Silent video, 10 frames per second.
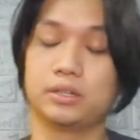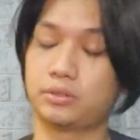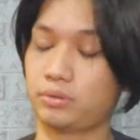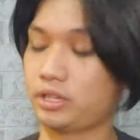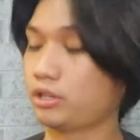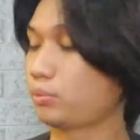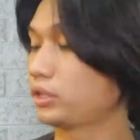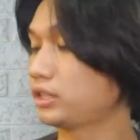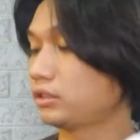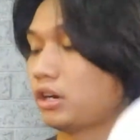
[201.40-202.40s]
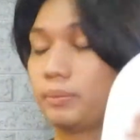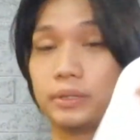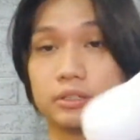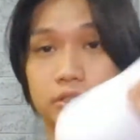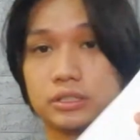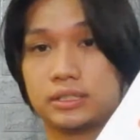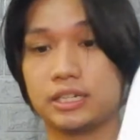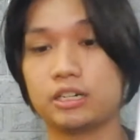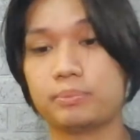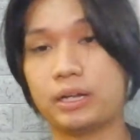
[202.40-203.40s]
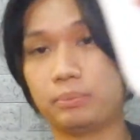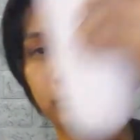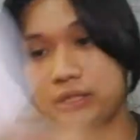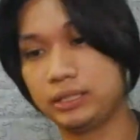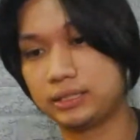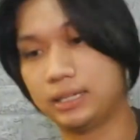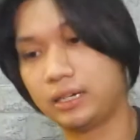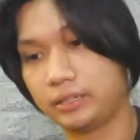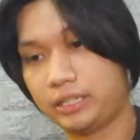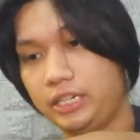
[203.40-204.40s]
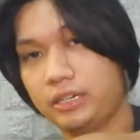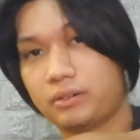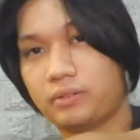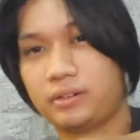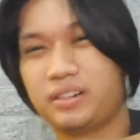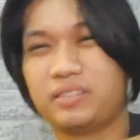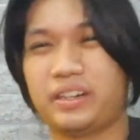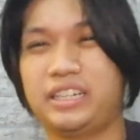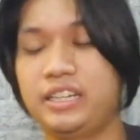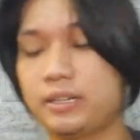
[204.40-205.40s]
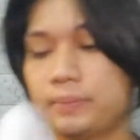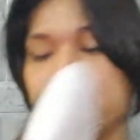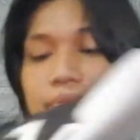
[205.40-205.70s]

So now that we're done talking about the cushion setup, I'll put this down here, right here.